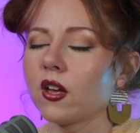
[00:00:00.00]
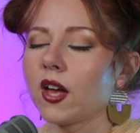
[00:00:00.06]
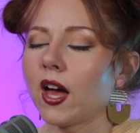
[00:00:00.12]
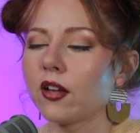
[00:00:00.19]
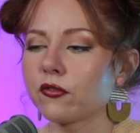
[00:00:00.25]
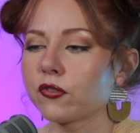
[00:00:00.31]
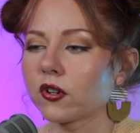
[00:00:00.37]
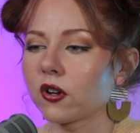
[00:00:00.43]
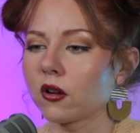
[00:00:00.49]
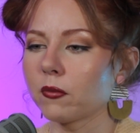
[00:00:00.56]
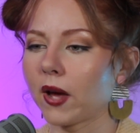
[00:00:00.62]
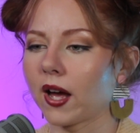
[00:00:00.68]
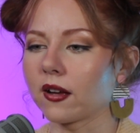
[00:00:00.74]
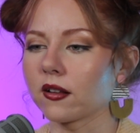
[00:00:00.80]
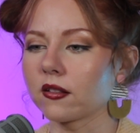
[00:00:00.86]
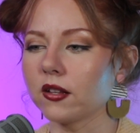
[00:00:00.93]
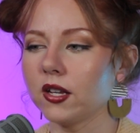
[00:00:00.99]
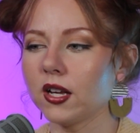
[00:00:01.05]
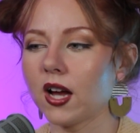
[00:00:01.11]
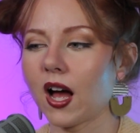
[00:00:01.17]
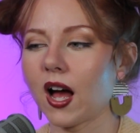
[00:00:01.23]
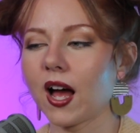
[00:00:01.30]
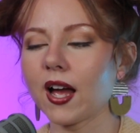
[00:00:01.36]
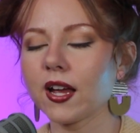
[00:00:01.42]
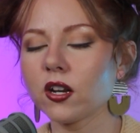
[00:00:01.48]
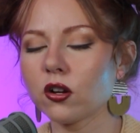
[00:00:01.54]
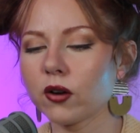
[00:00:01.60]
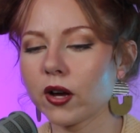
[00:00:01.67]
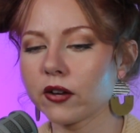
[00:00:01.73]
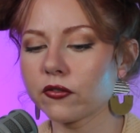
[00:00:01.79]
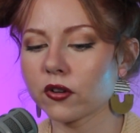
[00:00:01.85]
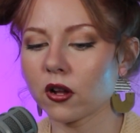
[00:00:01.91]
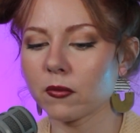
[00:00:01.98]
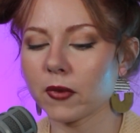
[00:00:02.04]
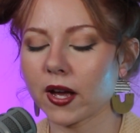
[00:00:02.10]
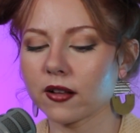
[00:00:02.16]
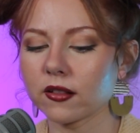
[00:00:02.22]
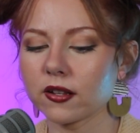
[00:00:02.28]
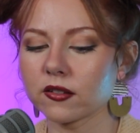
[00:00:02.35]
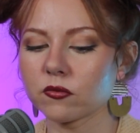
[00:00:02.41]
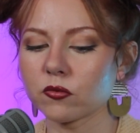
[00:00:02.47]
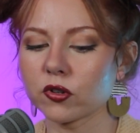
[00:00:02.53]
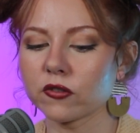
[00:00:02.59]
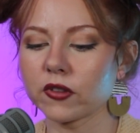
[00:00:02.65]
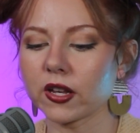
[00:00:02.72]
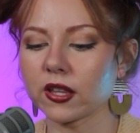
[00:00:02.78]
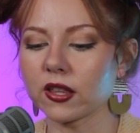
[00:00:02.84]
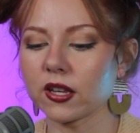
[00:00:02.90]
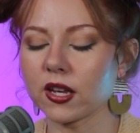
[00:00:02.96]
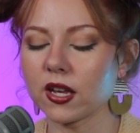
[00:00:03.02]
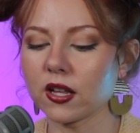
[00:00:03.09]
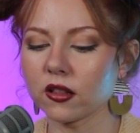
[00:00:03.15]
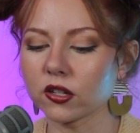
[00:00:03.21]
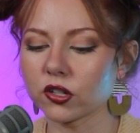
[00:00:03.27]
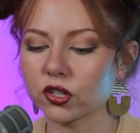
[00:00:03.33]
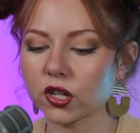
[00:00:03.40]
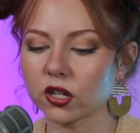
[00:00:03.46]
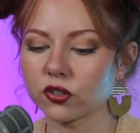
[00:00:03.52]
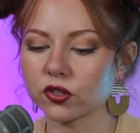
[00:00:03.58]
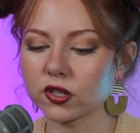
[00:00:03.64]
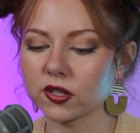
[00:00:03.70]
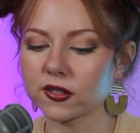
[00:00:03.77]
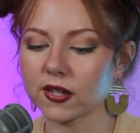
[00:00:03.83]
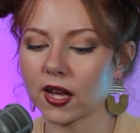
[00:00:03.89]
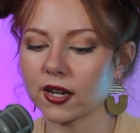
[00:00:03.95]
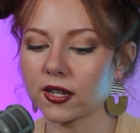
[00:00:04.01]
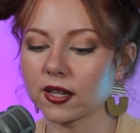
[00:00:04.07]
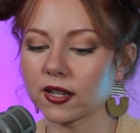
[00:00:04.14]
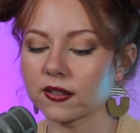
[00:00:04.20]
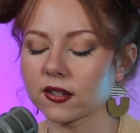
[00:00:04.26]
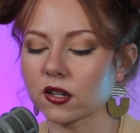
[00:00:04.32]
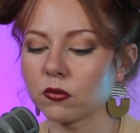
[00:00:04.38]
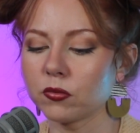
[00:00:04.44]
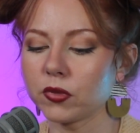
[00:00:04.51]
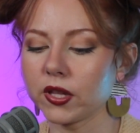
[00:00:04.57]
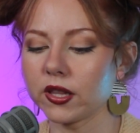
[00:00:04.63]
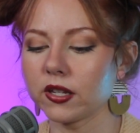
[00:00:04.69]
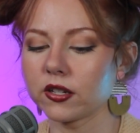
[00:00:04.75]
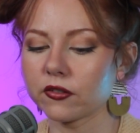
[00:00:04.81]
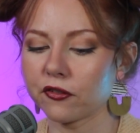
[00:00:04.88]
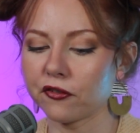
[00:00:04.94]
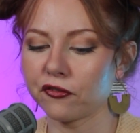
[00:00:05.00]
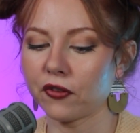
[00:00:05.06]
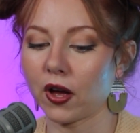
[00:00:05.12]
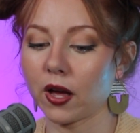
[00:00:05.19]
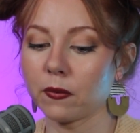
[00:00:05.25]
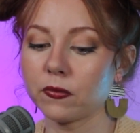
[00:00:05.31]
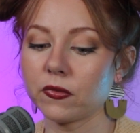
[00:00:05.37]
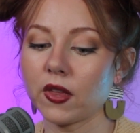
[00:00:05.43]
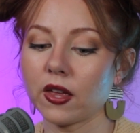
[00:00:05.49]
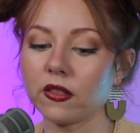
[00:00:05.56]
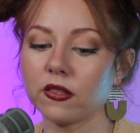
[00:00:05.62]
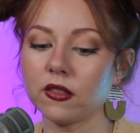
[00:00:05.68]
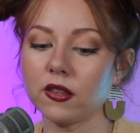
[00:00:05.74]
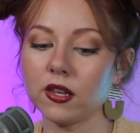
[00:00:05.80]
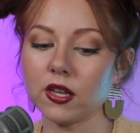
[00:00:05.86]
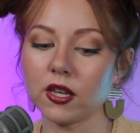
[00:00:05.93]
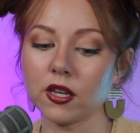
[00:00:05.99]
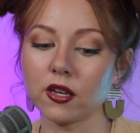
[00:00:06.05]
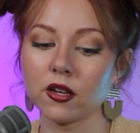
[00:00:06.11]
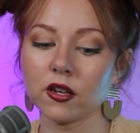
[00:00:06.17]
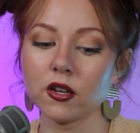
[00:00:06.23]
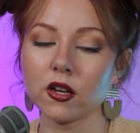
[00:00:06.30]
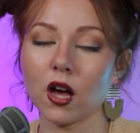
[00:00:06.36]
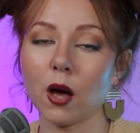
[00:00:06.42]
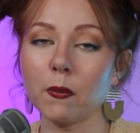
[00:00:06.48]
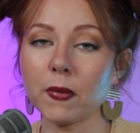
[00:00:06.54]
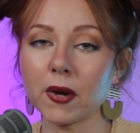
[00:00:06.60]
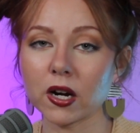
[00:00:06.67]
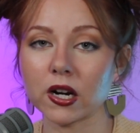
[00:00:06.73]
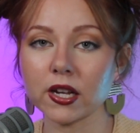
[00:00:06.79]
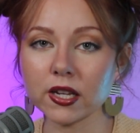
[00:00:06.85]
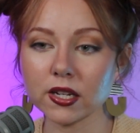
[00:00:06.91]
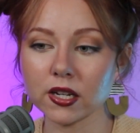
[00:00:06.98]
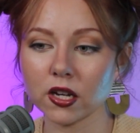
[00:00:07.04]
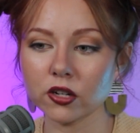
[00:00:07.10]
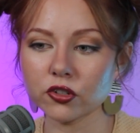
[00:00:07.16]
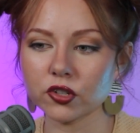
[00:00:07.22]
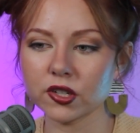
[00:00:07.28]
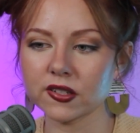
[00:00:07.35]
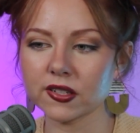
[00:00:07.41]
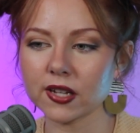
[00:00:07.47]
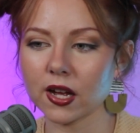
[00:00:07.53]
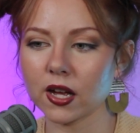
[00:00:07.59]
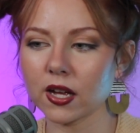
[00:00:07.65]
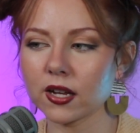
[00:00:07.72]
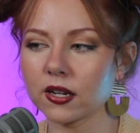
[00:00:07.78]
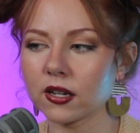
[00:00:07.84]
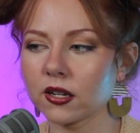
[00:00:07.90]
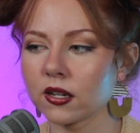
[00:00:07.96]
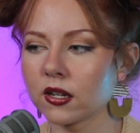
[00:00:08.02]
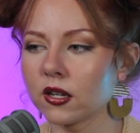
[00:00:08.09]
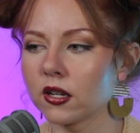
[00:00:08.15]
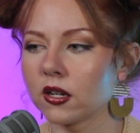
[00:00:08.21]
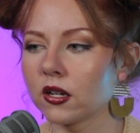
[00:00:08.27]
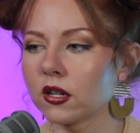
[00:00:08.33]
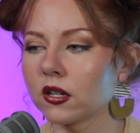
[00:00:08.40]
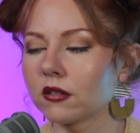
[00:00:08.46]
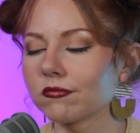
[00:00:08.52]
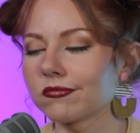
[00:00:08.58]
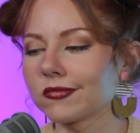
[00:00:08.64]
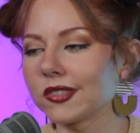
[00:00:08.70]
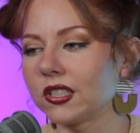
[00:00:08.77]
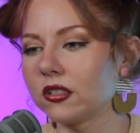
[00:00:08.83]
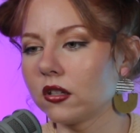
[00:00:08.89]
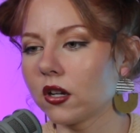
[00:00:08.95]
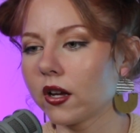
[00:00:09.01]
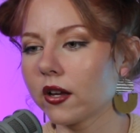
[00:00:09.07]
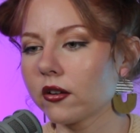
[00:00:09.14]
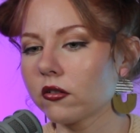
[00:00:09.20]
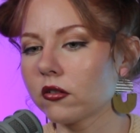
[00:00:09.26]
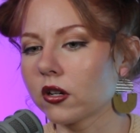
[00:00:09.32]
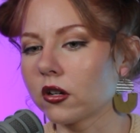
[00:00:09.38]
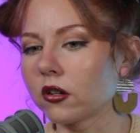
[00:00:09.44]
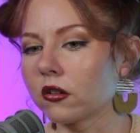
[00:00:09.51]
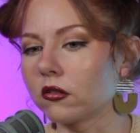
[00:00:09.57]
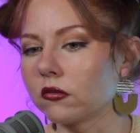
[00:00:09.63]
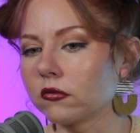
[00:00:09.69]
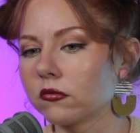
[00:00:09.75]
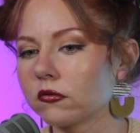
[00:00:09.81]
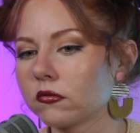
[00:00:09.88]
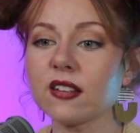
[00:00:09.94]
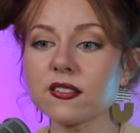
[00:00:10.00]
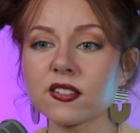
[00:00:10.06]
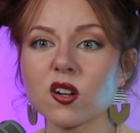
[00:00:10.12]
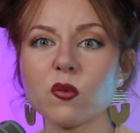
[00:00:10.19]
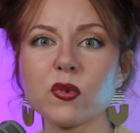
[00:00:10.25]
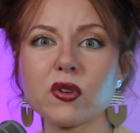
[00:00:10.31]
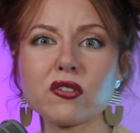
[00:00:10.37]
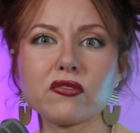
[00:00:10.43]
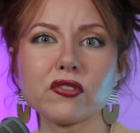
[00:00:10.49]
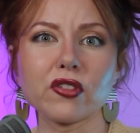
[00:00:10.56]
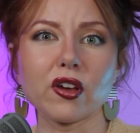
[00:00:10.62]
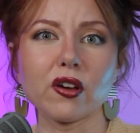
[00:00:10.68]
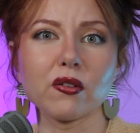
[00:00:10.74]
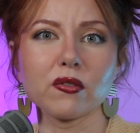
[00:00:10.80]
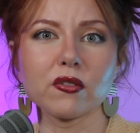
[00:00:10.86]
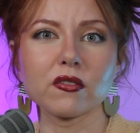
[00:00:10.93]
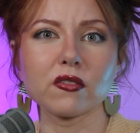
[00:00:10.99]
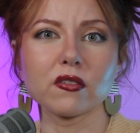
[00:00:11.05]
Henford-on-Bagley. I know Henford-on-Bagley is more of like the English countryside, and that's a completely different vibe than the American countryside. I don't know. It is so beautiful though.